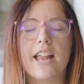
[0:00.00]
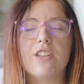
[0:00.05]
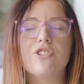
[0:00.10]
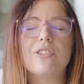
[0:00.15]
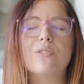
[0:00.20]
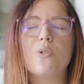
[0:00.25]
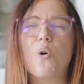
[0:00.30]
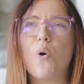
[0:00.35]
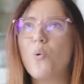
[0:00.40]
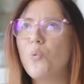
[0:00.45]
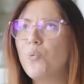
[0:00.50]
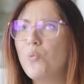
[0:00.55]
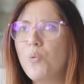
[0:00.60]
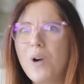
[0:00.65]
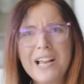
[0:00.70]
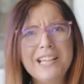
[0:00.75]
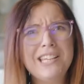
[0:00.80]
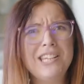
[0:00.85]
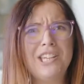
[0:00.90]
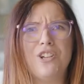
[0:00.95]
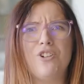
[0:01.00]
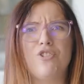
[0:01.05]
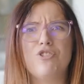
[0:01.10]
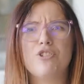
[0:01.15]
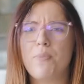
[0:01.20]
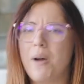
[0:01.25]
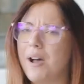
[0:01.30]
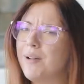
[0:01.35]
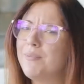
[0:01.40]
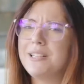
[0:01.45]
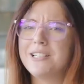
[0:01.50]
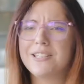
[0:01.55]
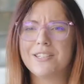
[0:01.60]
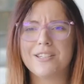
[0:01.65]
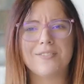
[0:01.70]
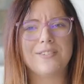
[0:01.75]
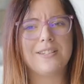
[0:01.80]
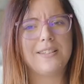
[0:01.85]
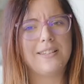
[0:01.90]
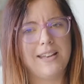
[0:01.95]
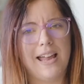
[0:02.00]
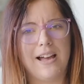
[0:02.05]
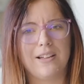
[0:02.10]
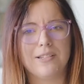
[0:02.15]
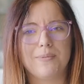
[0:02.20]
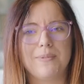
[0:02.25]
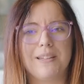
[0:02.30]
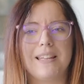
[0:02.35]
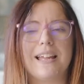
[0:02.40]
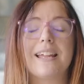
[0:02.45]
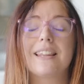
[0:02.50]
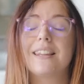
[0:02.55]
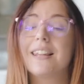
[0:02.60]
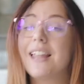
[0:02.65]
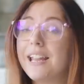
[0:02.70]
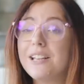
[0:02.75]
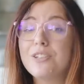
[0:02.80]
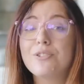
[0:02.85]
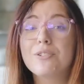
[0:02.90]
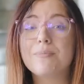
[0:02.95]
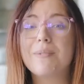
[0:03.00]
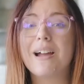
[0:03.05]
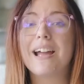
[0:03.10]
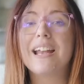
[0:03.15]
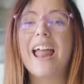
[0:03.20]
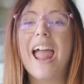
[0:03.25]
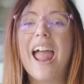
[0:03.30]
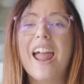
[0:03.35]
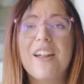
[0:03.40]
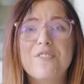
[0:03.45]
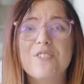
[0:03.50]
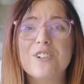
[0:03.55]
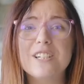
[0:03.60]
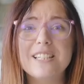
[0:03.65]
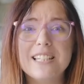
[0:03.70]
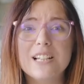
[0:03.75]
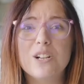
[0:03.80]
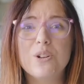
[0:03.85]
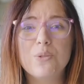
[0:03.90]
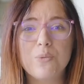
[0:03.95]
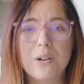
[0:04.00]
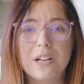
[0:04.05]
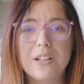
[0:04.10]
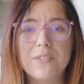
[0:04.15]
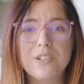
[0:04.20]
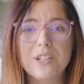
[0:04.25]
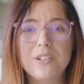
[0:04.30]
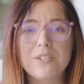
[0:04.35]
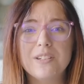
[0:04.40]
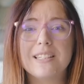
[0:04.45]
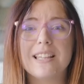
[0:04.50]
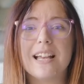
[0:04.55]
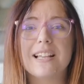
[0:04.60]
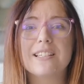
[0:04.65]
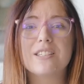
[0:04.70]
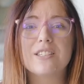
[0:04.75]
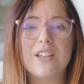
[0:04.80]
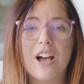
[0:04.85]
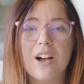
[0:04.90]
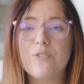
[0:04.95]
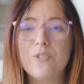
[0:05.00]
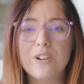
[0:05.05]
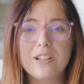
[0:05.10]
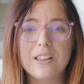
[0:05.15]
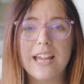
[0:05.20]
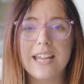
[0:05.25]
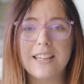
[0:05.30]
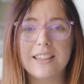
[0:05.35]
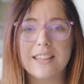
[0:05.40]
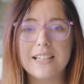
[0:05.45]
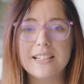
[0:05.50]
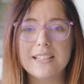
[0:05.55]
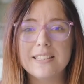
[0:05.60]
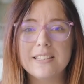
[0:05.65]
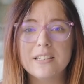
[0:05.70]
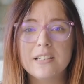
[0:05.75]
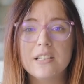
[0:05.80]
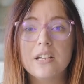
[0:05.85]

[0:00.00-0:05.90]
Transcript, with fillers: And just one huge public service announcement that I'd like to remind every single one of you is that software like this,